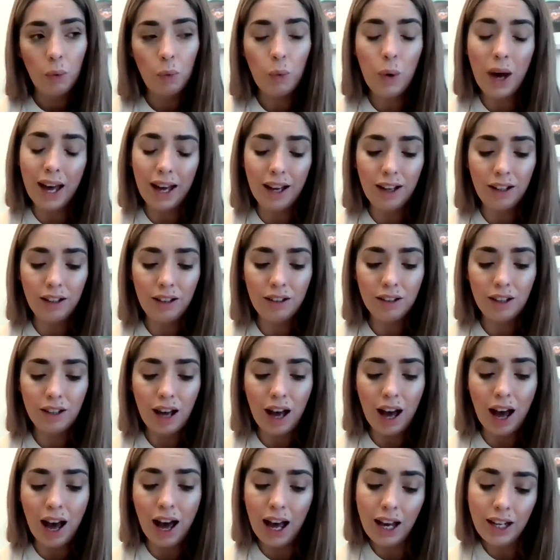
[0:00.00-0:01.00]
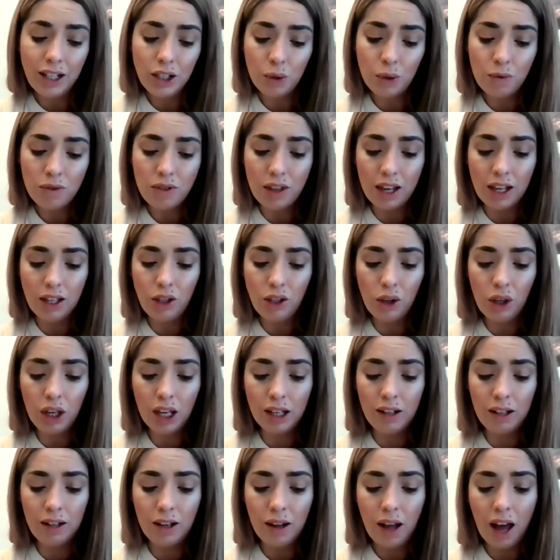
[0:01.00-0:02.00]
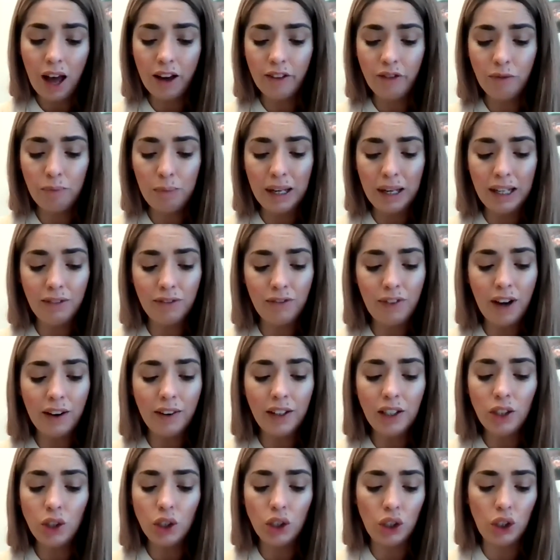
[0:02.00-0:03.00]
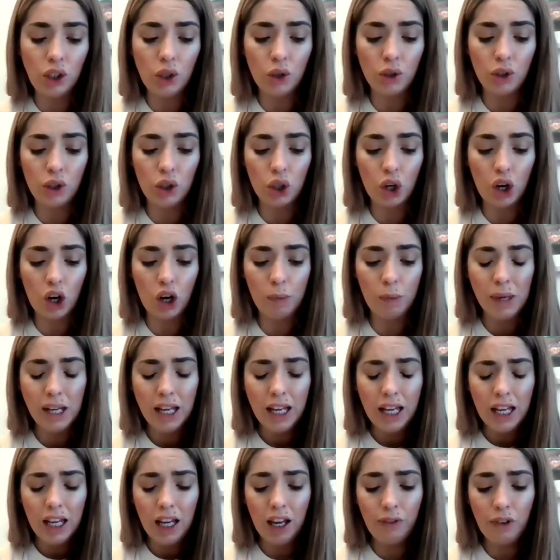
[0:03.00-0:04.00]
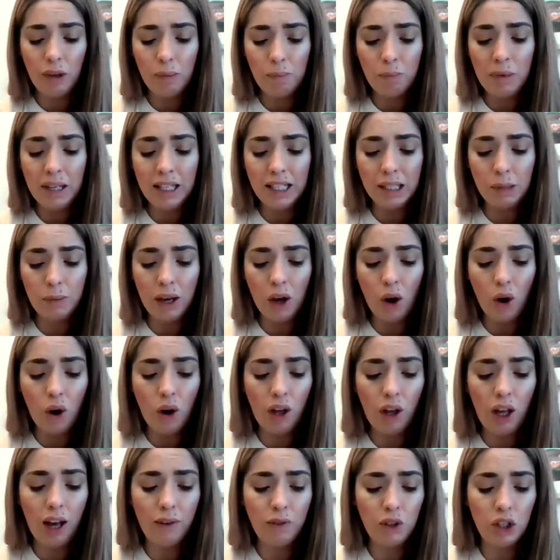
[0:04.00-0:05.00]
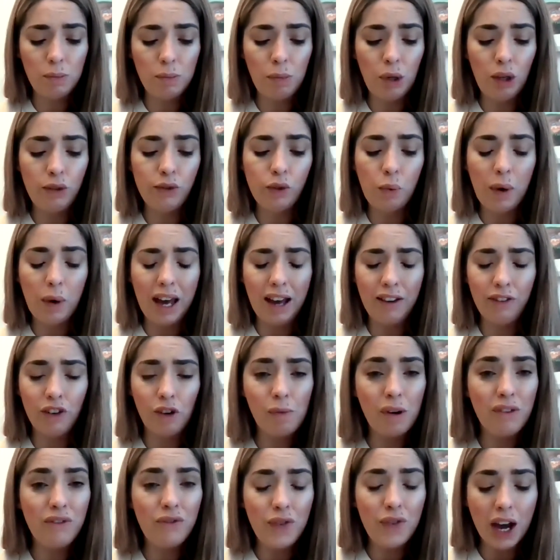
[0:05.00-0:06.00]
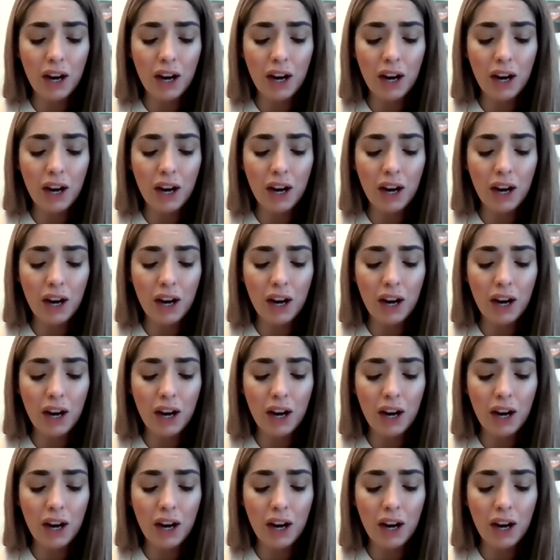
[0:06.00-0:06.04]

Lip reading: Well, I don't think you can have been very good at your job if it means we all have to move away from a